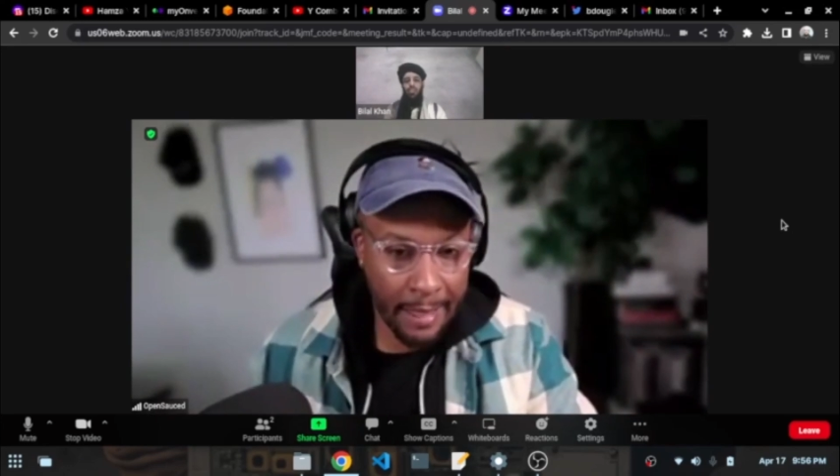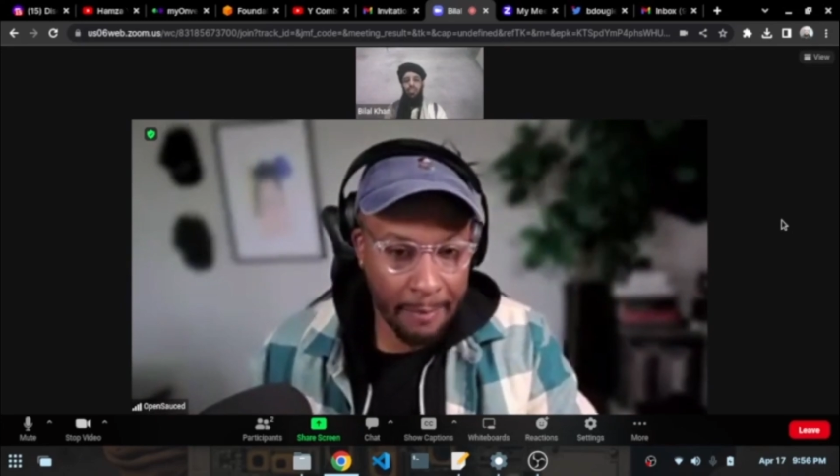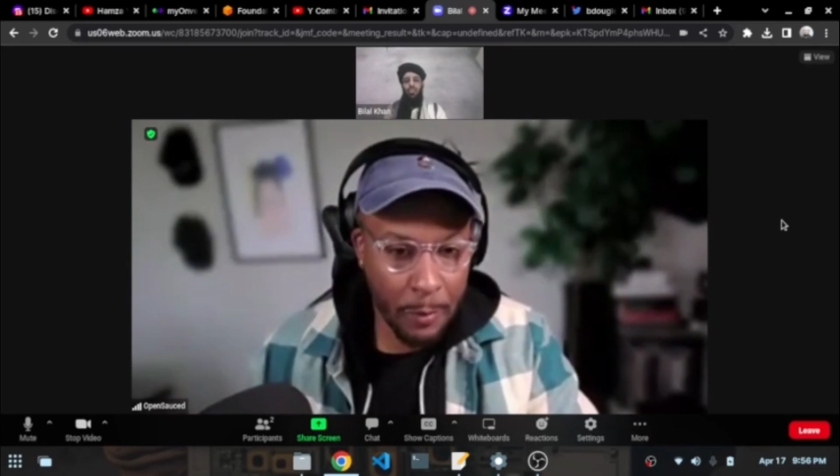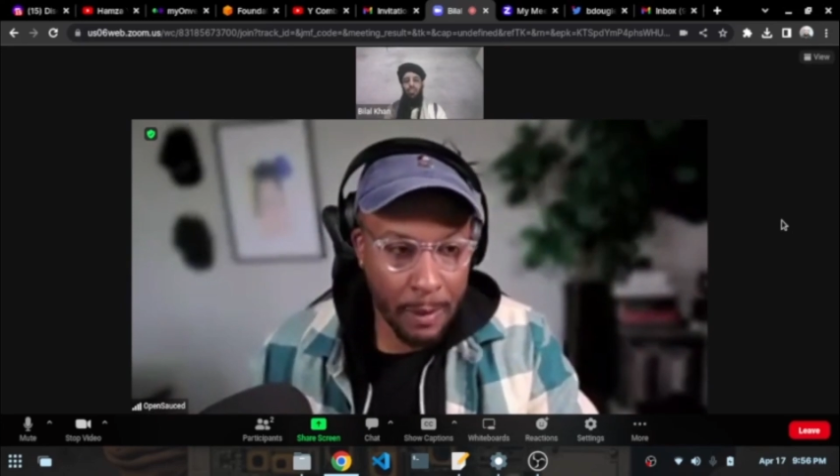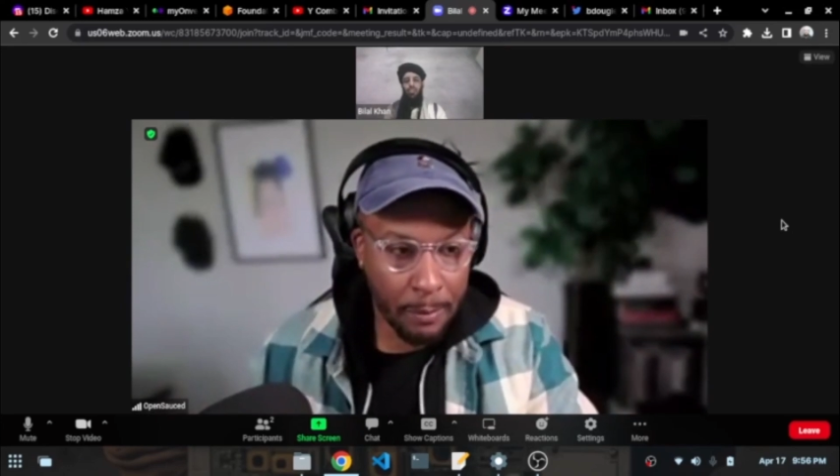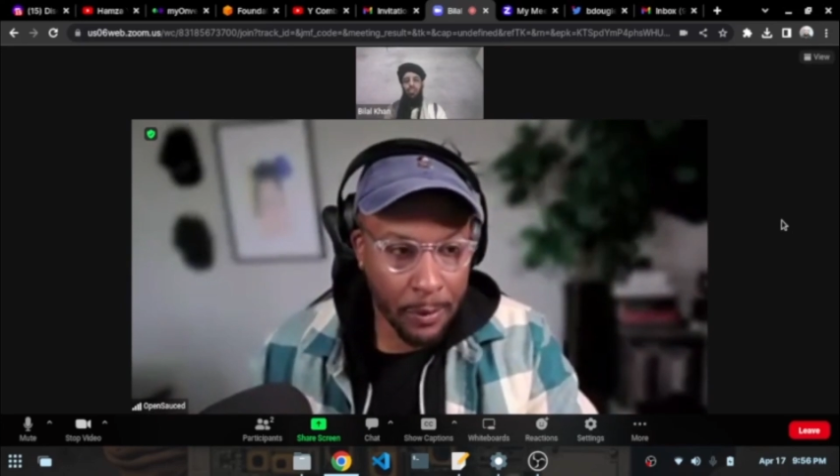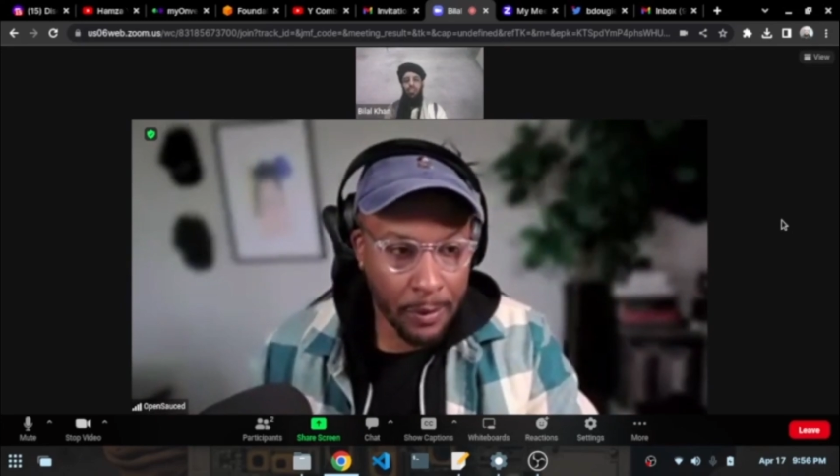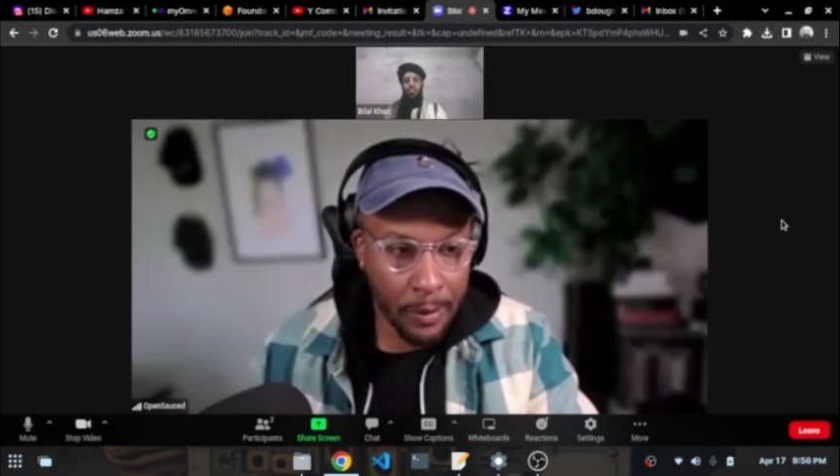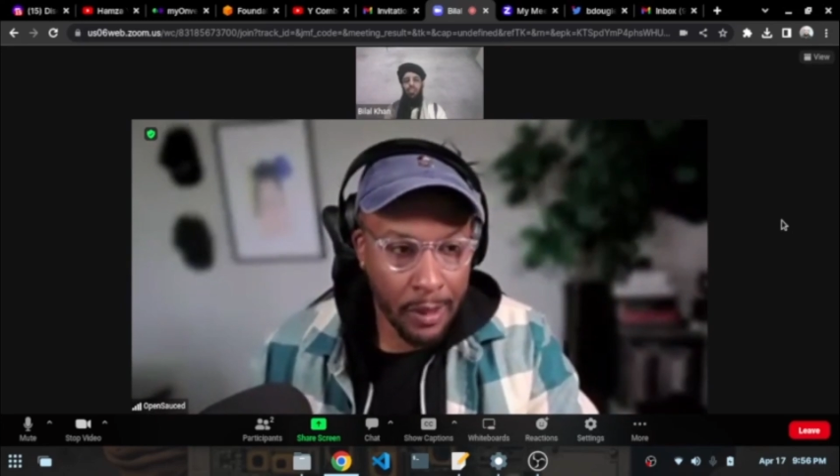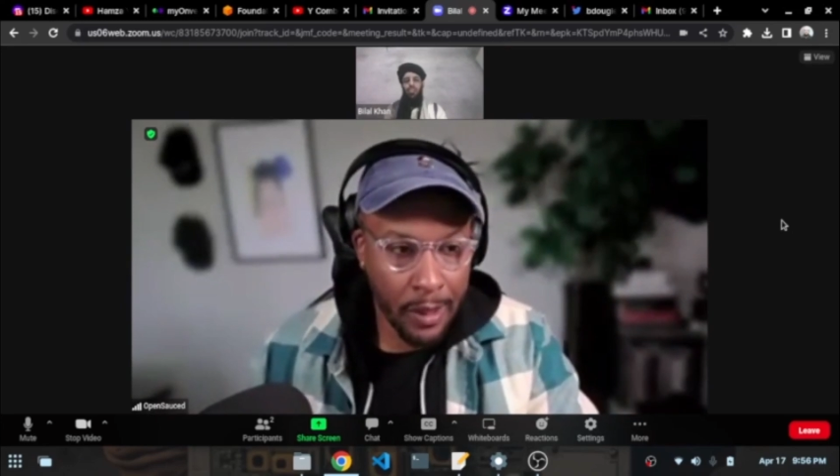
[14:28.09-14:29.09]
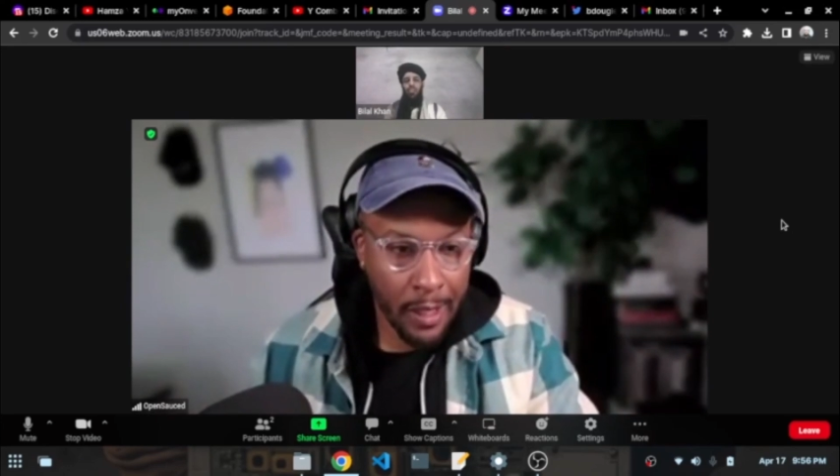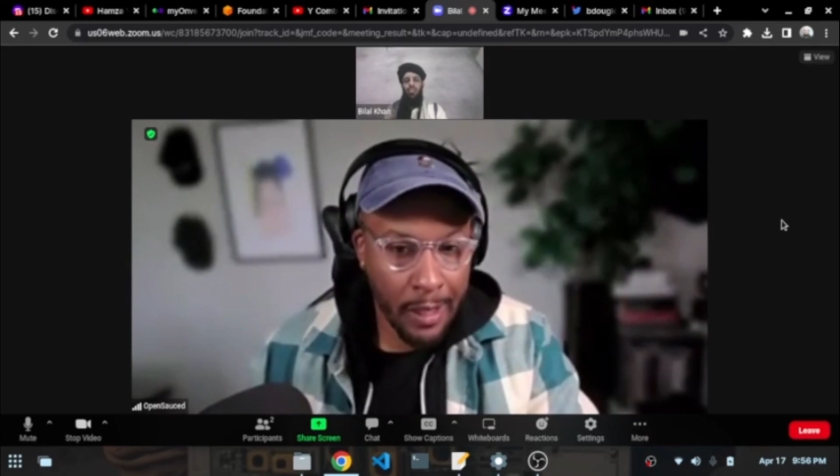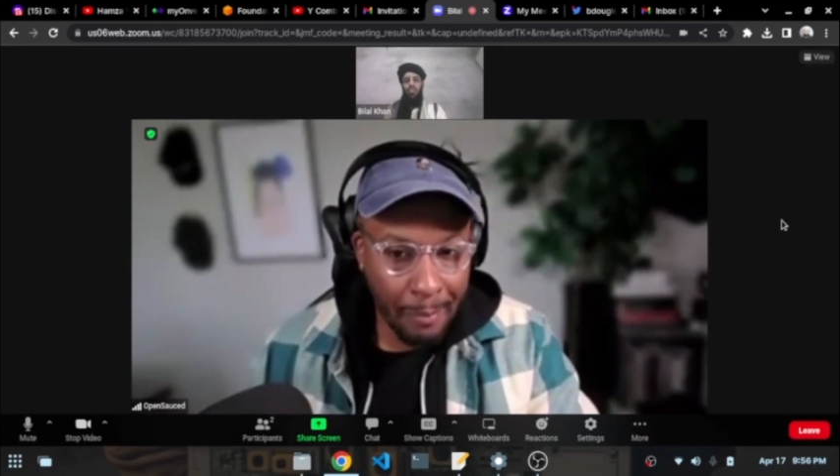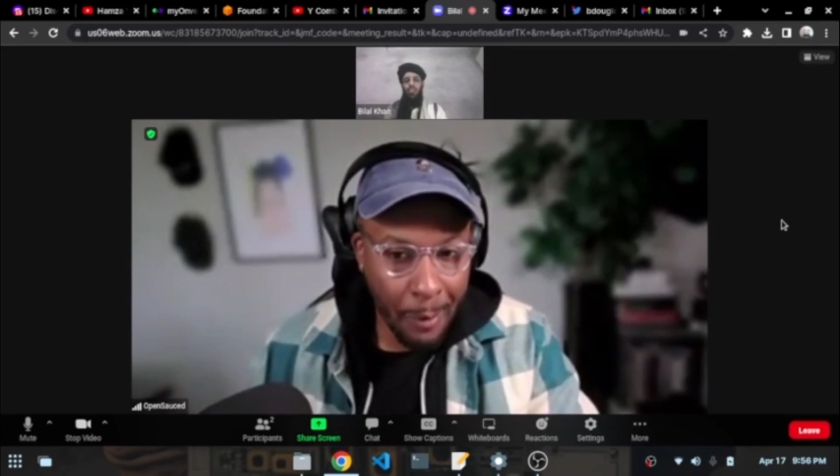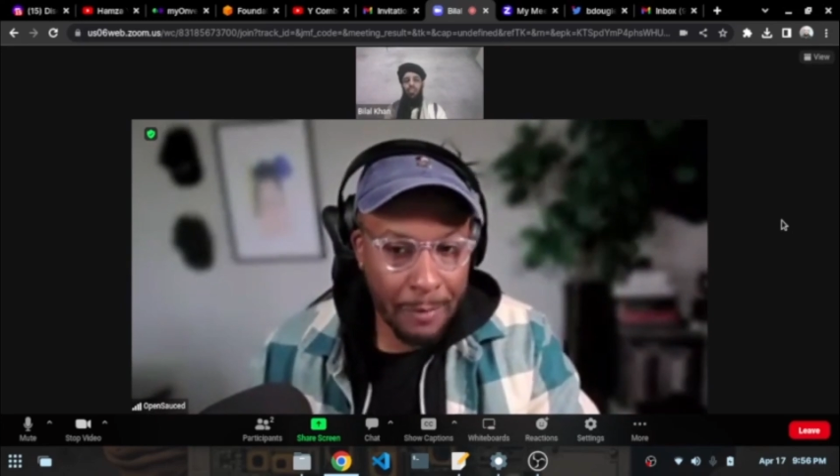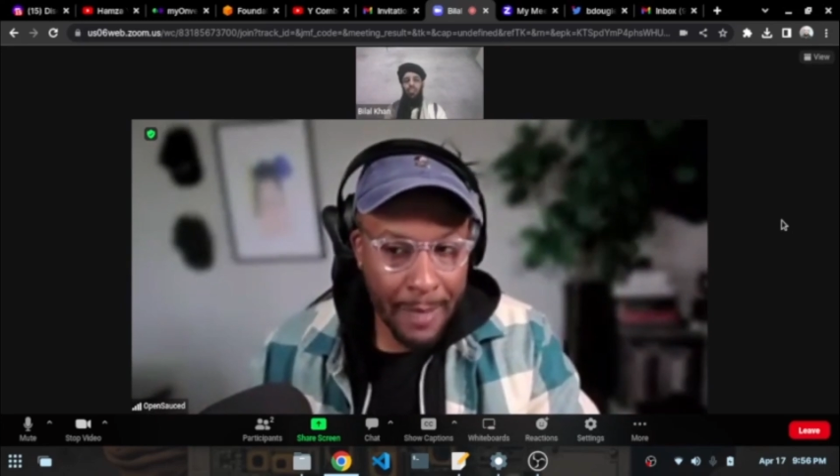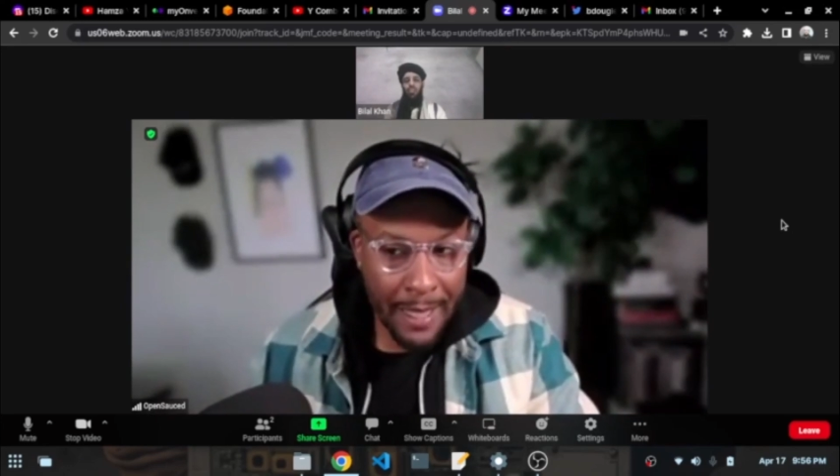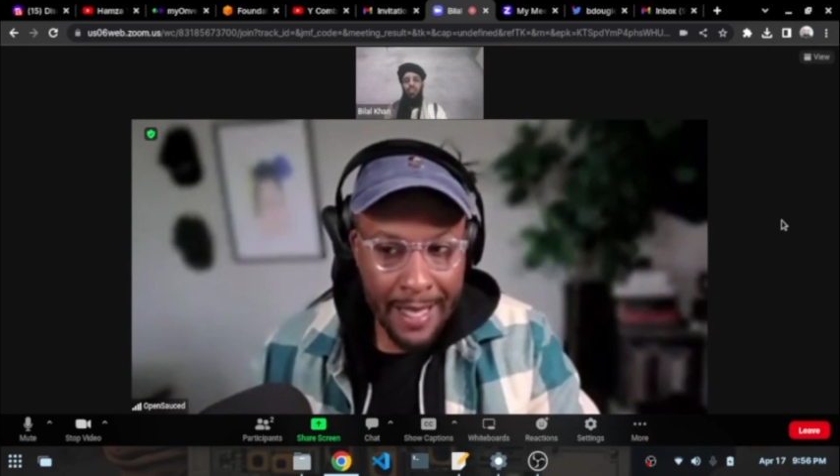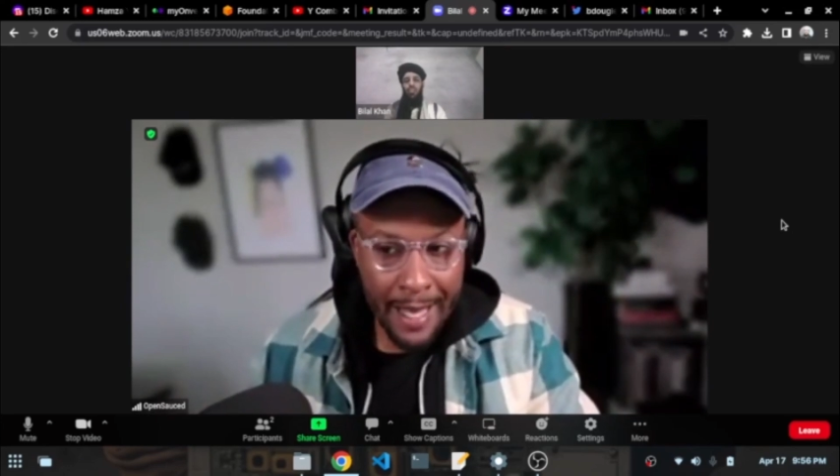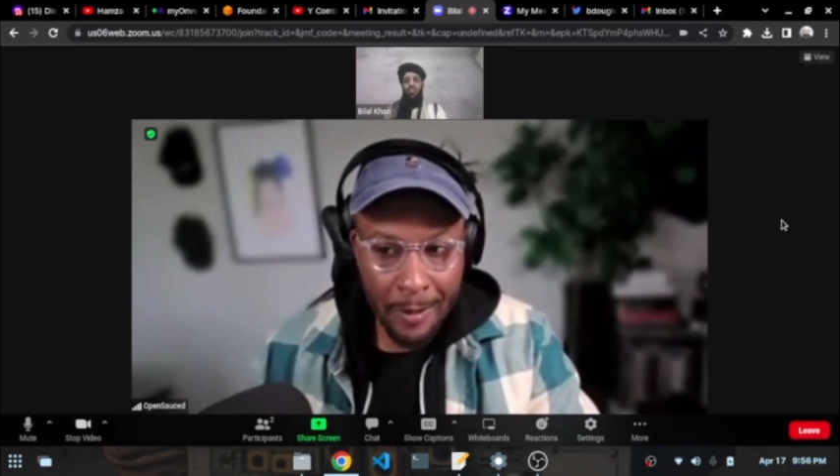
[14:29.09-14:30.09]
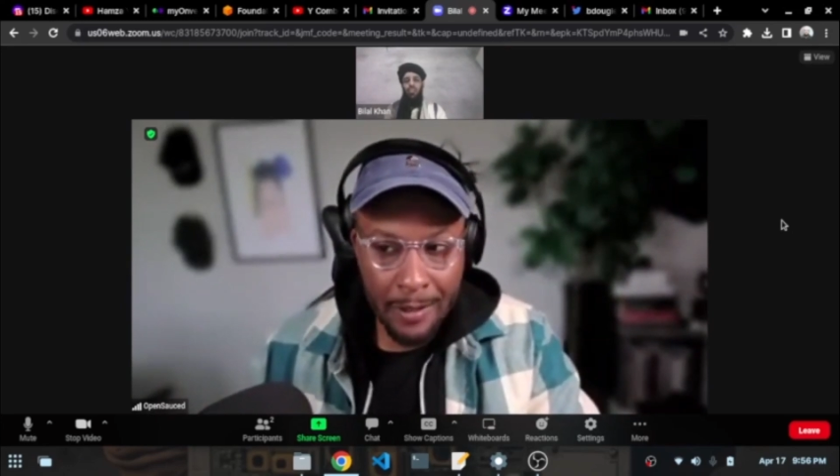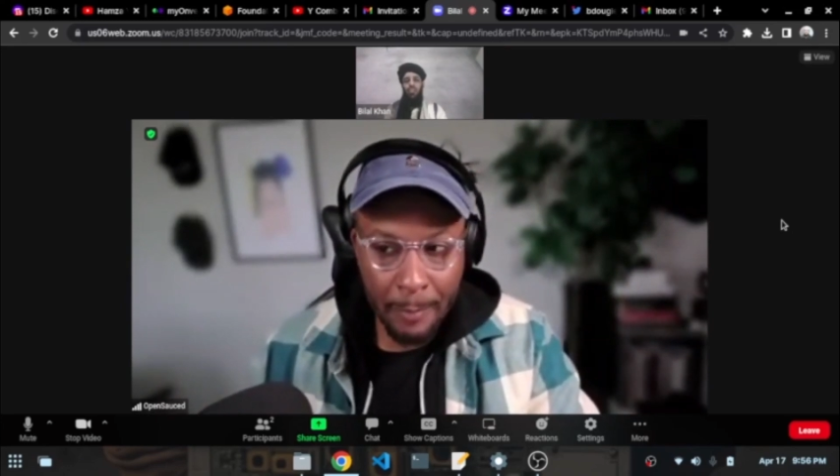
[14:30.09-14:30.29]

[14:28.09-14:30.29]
most maintainers,